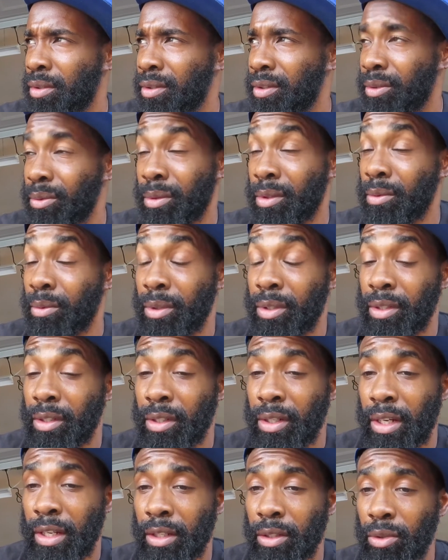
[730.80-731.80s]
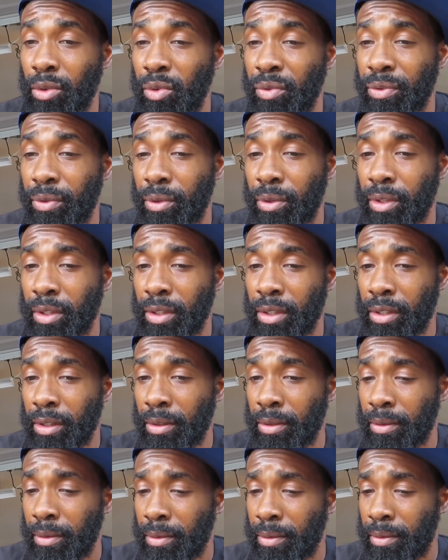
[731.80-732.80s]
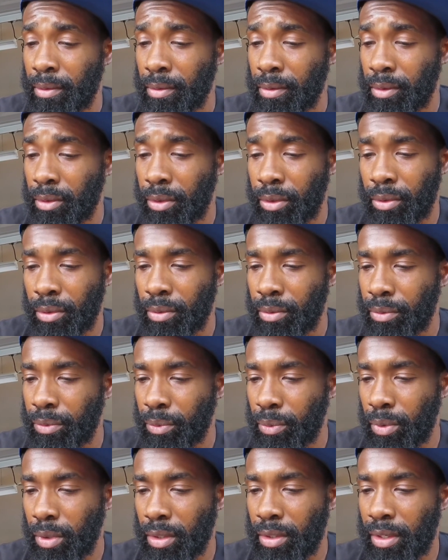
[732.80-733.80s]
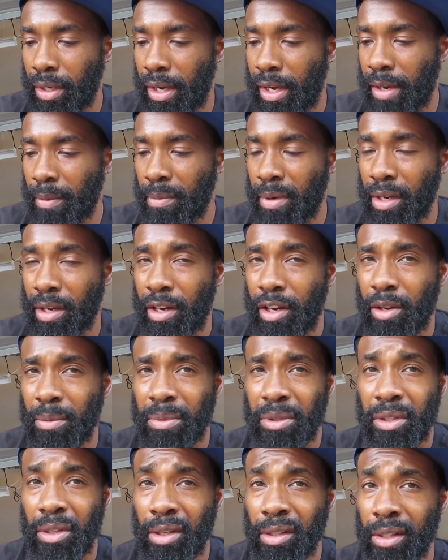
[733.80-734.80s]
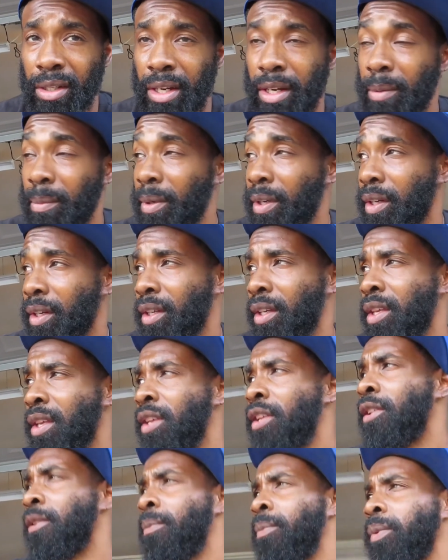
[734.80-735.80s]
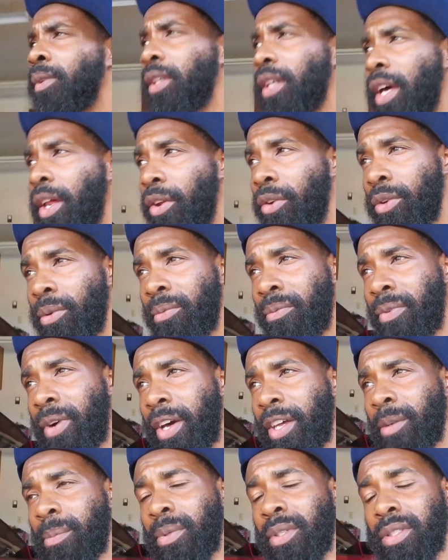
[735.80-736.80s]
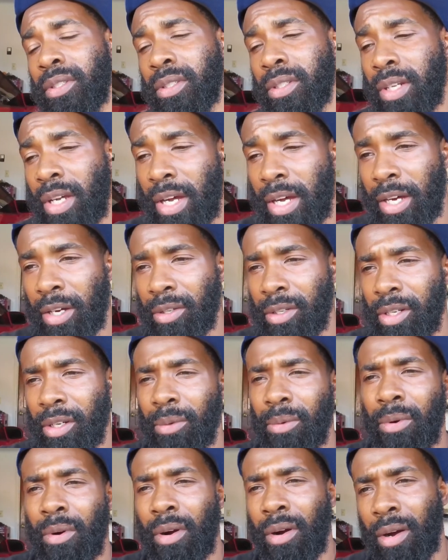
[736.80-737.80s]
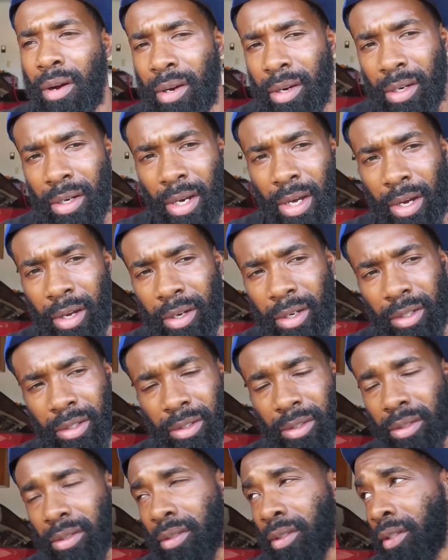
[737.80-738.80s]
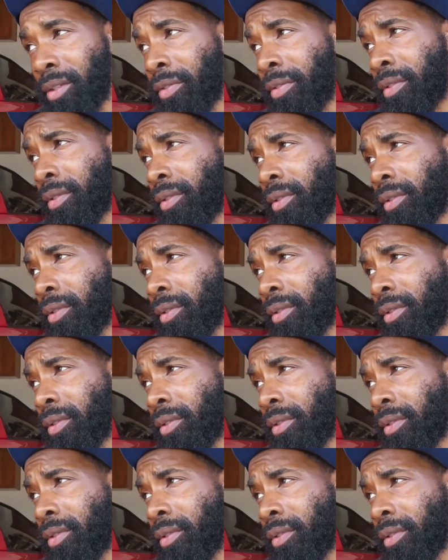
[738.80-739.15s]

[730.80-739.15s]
Really wasn't nothing they could do for her or nothing. So we just came back home, thugged it out, man. Got on them vitamins and all that, water and all that good stuff.